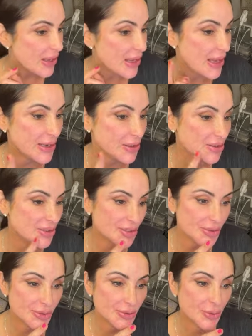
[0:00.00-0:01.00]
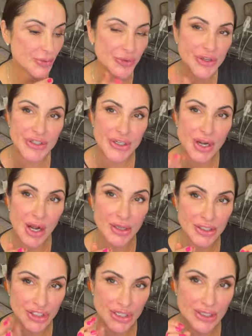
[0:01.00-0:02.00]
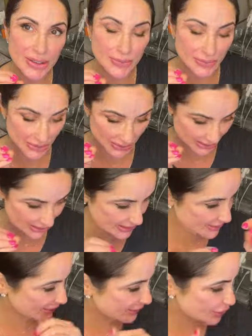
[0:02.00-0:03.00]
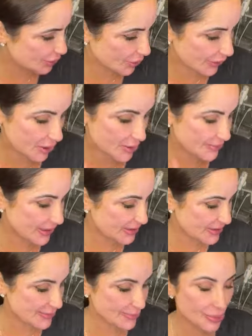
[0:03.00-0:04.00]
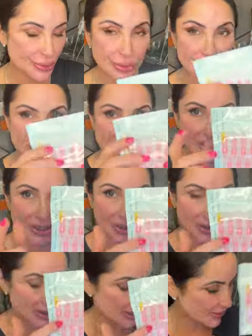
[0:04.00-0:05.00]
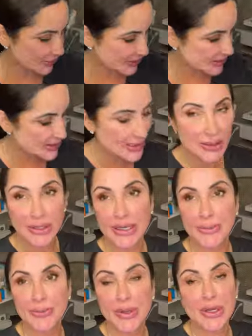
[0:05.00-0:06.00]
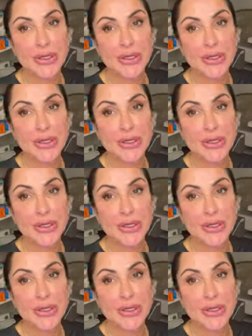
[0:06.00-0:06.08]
And also there's a collagen stimulation going on because I'm pushing this needle in.